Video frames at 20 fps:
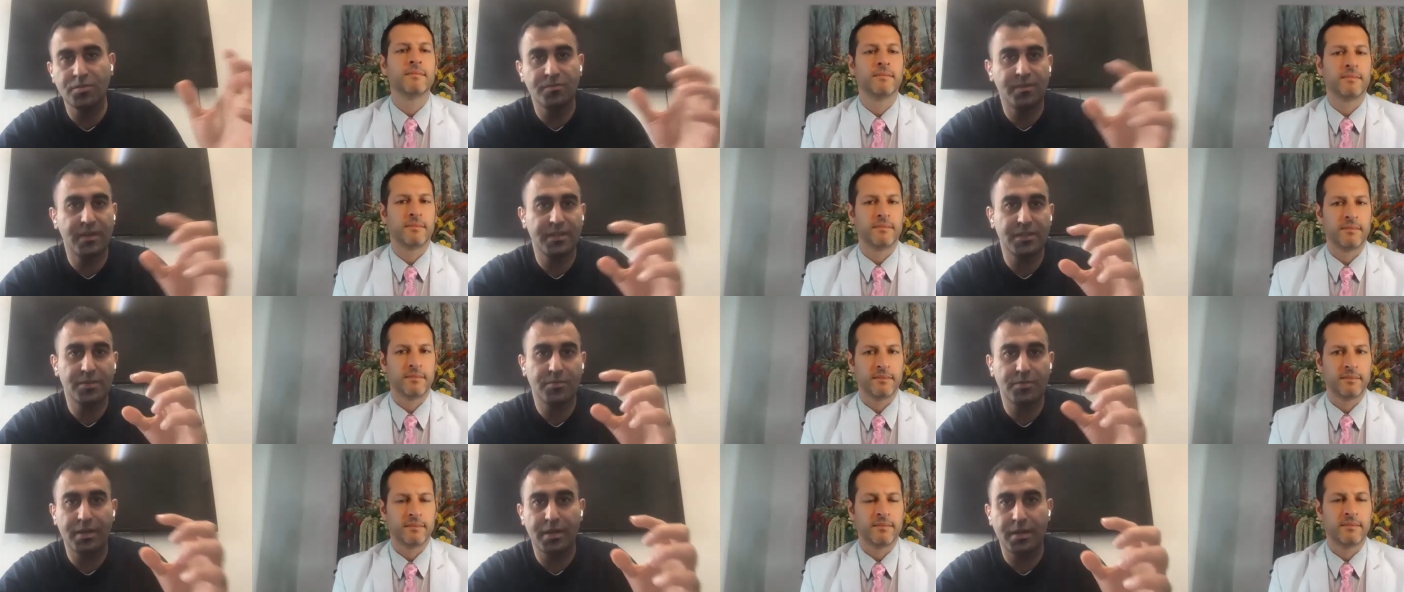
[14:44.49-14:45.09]
Speaker 1: find
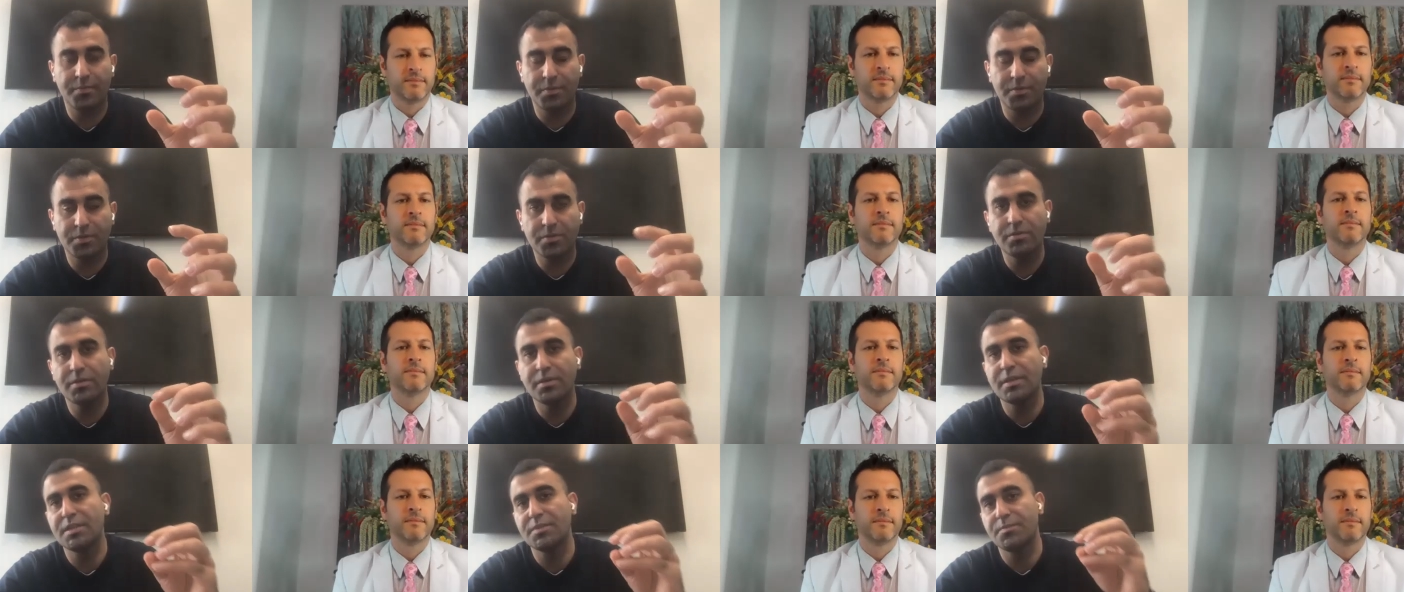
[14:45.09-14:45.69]
the right
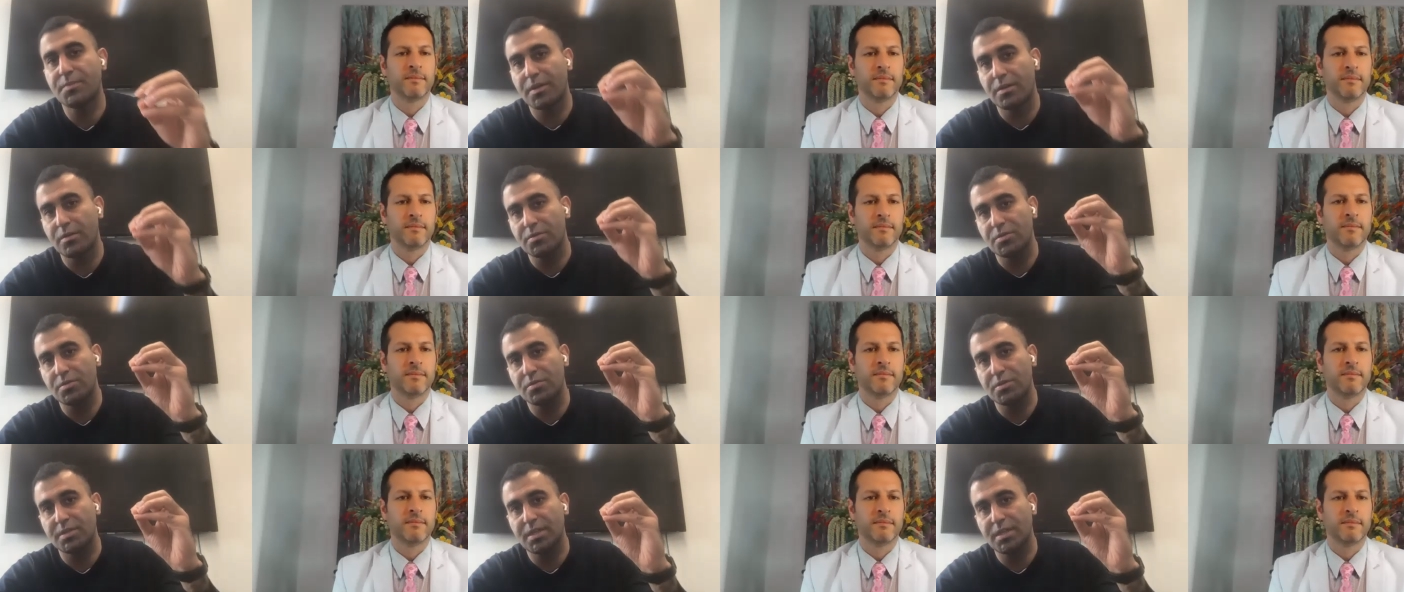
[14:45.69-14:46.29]
opportunities, but
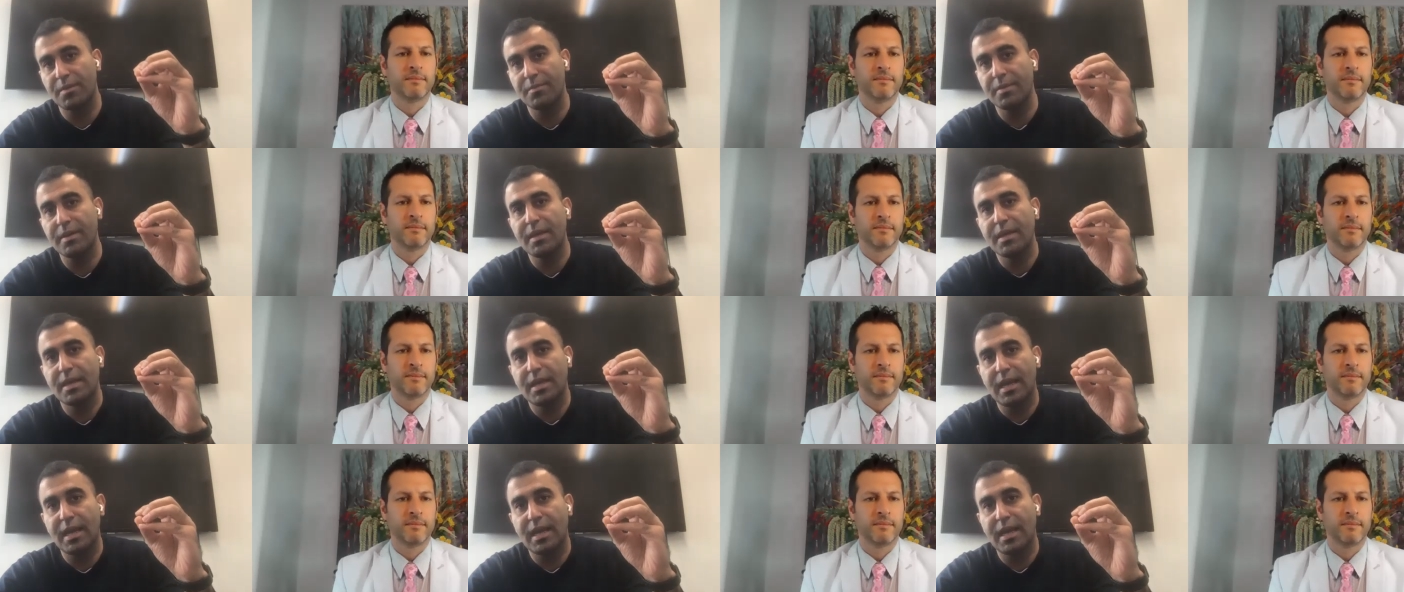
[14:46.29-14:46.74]
also some